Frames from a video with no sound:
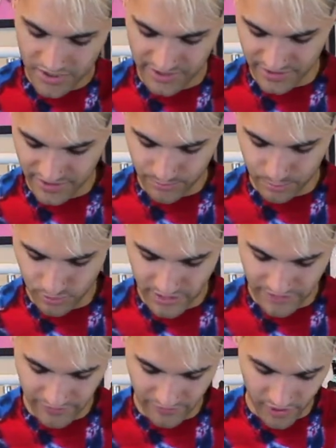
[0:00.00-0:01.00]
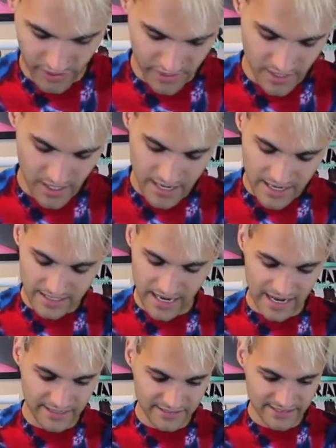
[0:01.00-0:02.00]
This looks pretty fire.
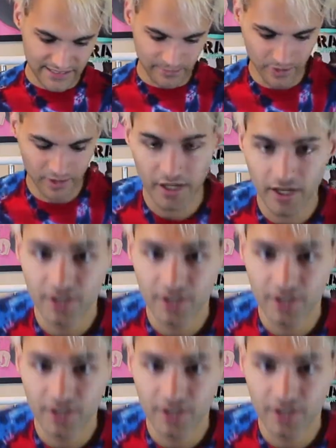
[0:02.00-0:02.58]
Kind of similar